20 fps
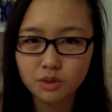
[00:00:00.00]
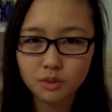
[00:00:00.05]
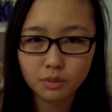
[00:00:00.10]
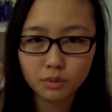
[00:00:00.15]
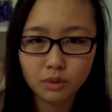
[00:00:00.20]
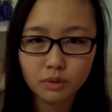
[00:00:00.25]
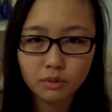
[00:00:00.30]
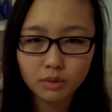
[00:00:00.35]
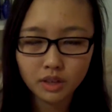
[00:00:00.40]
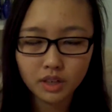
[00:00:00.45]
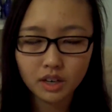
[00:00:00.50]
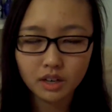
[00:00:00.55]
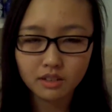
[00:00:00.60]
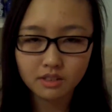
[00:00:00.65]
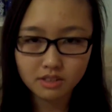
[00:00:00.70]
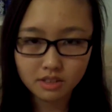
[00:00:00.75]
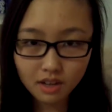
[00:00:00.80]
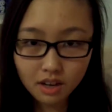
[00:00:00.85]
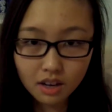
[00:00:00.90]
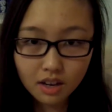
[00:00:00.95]
or we'll run out
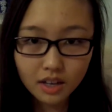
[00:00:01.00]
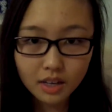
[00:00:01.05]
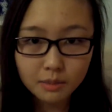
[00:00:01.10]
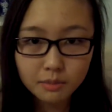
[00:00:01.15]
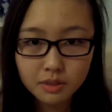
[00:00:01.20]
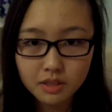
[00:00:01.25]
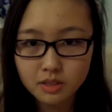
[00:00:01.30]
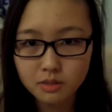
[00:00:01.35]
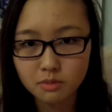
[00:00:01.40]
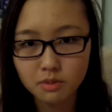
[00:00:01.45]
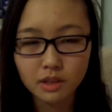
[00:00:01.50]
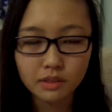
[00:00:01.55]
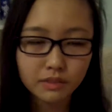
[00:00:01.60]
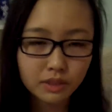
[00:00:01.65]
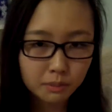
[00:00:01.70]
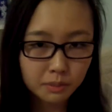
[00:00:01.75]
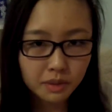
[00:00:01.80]
of time because we have to